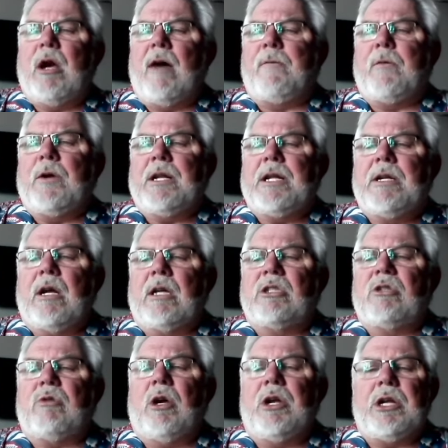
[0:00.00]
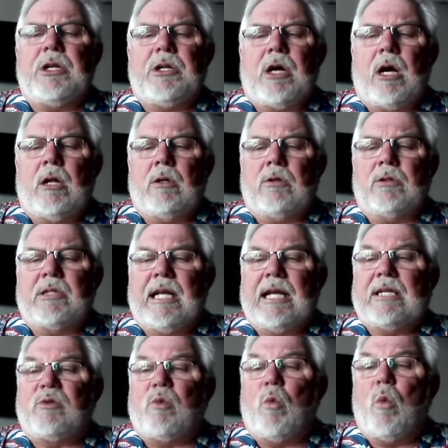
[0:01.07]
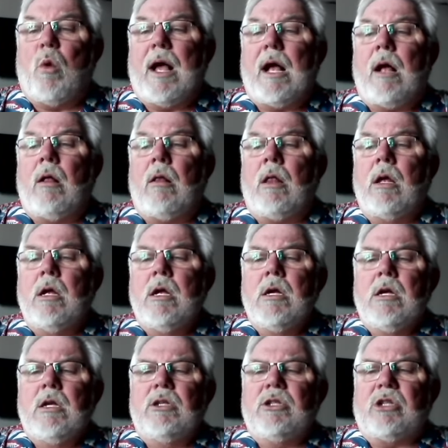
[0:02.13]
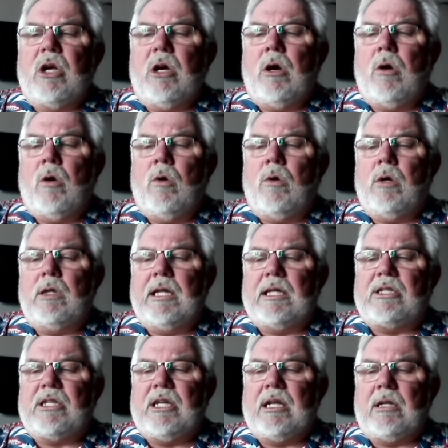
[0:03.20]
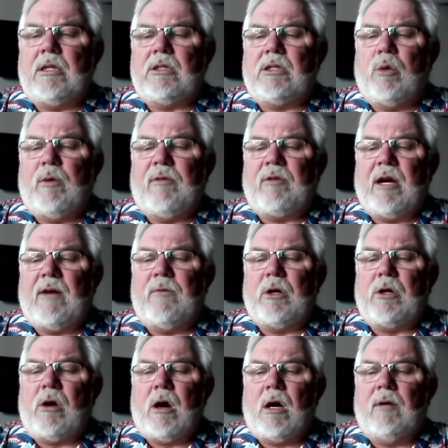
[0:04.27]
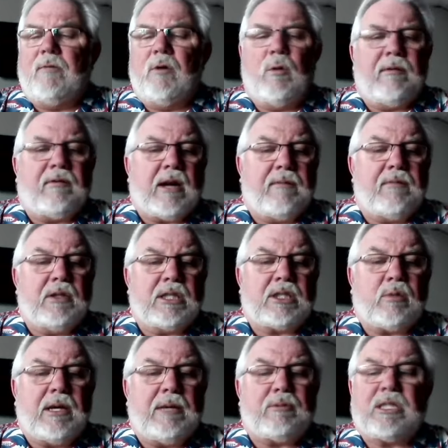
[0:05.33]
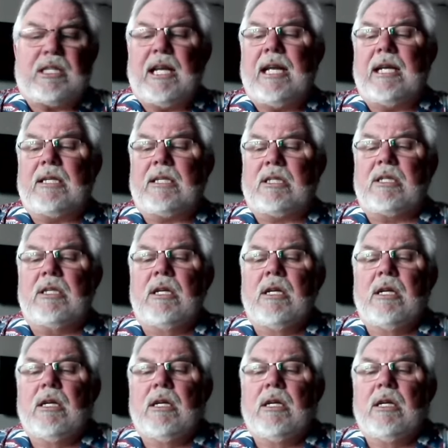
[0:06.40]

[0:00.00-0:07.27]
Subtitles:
offered in Australian dollars as well. So let's see. So we've covered Carnival. We've covered the sweepstakes.